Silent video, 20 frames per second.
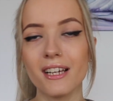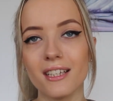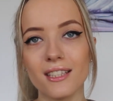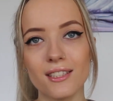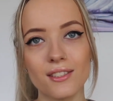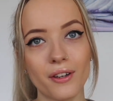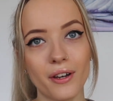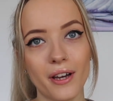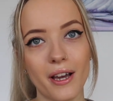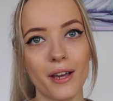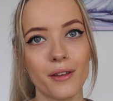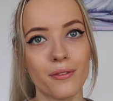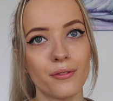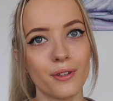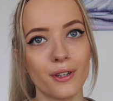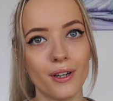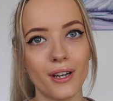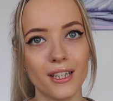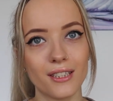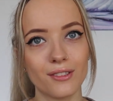so I
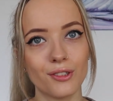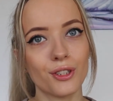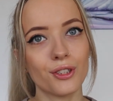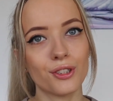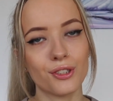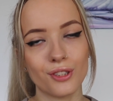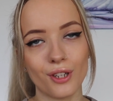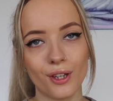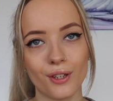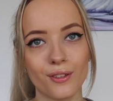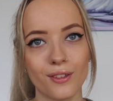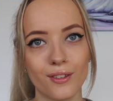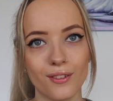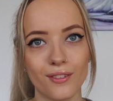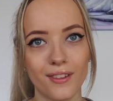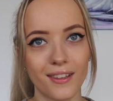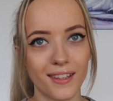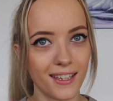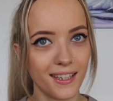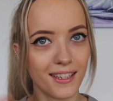thought I'd show you
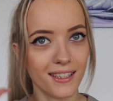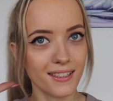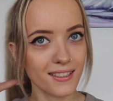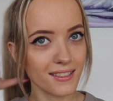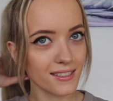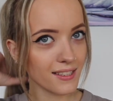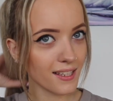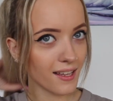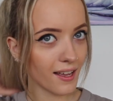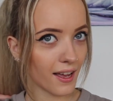these.